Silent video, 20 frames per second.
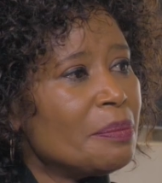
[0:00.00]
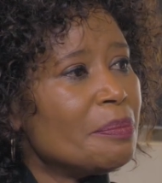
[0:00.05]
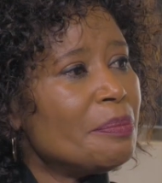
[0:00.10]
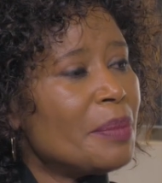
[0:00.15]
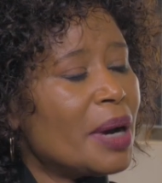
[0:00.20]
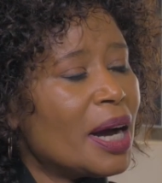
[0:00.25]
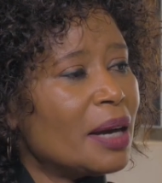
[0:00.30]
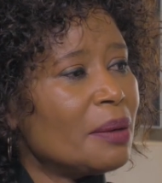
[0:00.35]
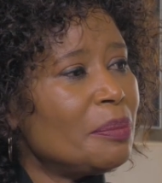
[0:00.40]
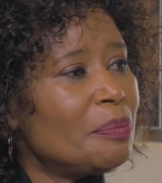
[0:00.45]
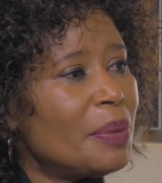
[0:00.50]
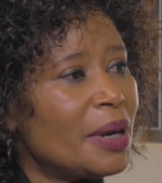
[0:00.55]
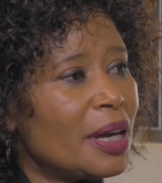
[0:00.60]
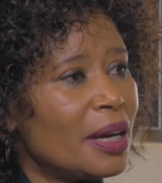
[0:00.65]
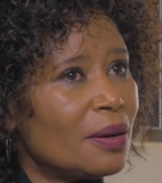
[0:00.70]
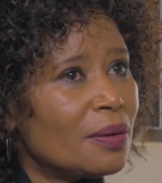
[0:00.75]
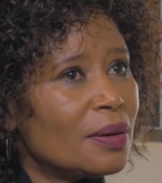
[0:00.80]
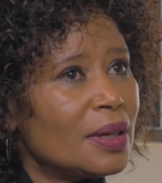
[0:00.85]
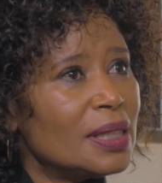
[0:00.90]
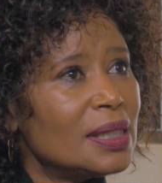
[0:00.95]
My
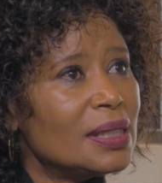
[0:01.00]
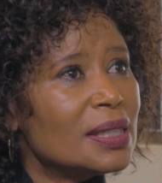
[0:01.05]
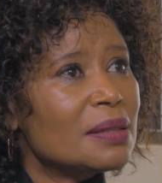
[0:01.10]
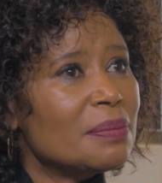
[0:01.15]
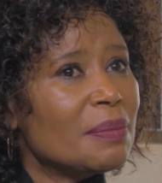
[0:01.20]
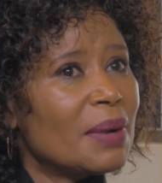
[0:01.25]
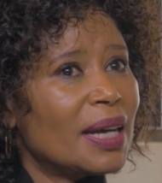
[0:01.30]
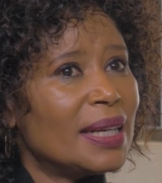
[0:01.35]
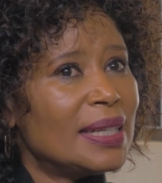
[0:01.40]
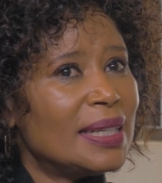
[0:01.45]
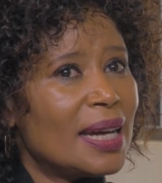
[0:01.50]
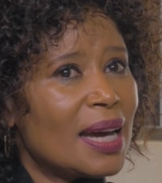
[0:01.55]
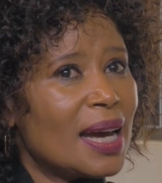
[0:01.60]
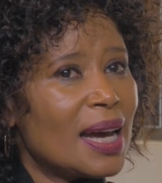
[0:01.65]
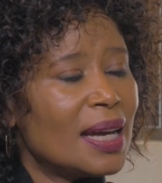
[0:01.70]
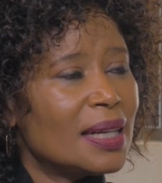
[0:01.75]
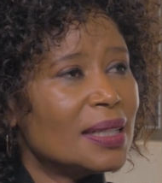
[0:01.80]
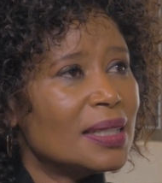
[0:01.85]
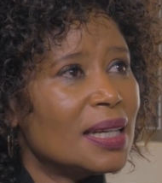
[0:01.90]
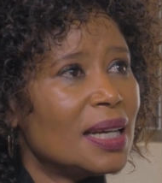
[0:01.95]
parents, my
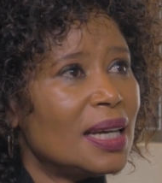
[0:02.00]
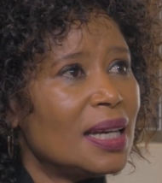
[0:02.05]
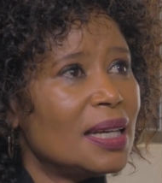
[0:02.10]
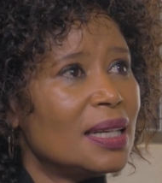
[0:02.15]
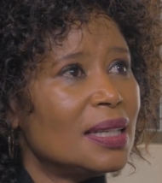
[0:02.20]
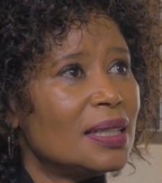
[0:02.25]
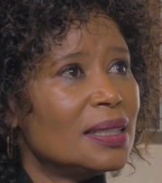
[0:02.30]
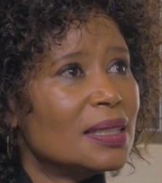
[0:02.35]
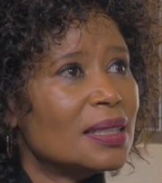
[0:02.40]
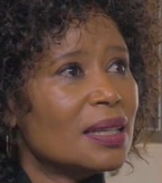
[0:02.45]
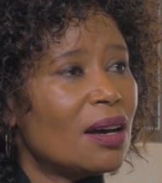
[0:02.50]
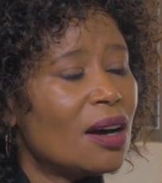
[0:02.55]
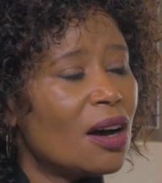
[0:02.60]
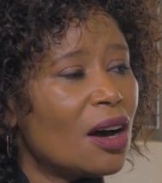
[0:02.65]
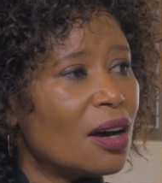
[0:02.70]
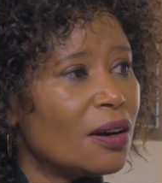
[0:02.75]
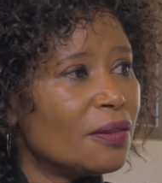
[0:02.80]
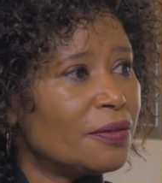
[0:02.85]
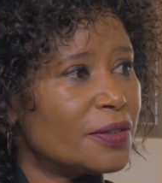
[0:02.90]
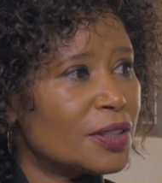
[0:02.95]
dad is
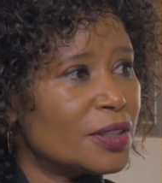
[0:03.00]
half